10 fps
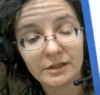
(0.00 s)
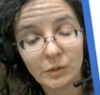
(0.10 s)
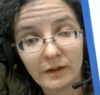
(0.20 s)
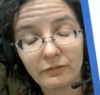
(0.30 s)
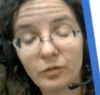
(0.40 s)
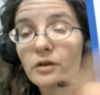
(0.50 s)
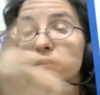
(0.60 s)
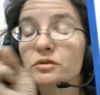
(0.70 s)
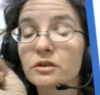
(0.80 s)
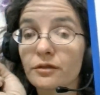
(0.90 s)
284.
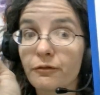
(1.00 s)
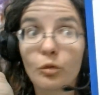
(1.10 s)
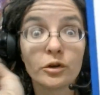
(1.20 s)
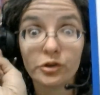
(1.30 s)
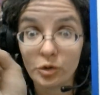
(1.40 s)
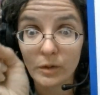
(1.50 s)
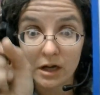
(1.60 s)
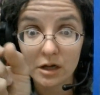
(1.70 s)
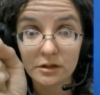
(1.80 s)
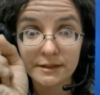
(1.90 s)
Those are the four new
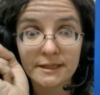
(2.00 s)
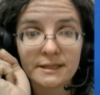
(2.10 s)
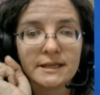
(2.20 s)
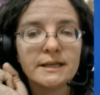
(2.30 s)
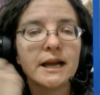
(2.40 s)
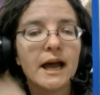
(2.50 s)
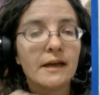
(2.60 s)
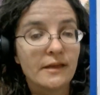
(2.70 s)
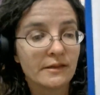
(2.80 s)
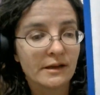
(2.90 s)
wells. And
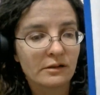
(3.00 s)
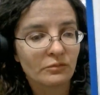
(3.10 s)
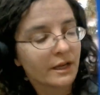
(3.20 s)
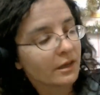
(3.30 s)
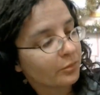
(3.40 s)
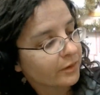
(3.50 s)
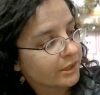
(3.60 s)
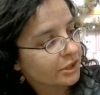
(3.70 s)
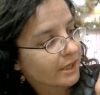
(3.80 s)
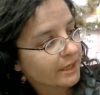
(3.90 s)
then the
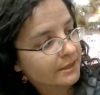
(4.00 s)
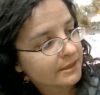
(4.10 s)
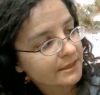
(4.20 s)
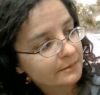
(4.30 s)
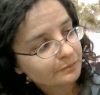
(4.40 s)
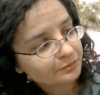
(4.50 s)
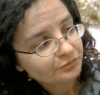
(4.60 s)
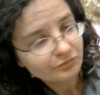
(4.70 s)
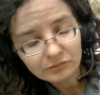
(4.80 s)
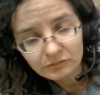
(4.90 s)
recompletions
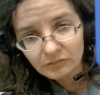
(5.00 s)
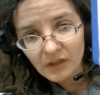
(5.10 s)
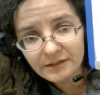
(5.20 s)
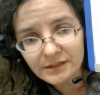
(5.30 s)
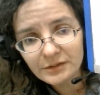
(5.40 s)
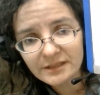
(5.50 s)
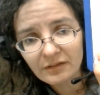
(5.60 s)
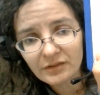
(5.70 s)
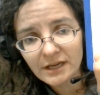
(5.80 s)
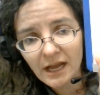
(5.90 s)

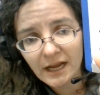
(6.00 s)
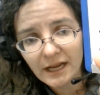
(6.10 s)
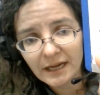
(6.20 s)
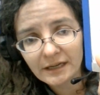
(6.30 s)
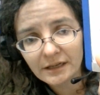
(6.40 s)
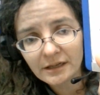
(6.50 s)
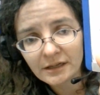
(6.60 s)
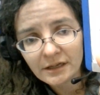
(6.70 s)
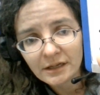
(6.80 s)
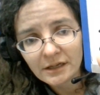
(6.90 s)
279,
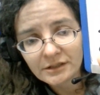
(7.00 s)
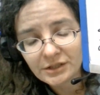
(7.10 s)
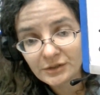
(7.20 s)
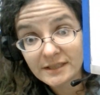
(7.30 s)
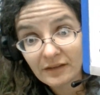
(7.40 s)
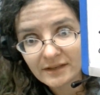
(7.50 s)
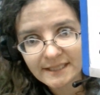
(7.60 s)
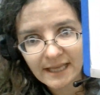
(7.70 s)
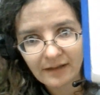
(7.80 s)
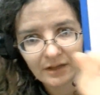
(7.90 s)

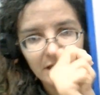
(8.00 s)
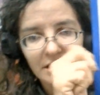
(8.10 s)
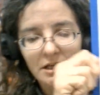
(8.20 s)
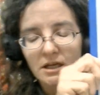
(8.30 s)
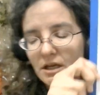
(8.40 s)
277.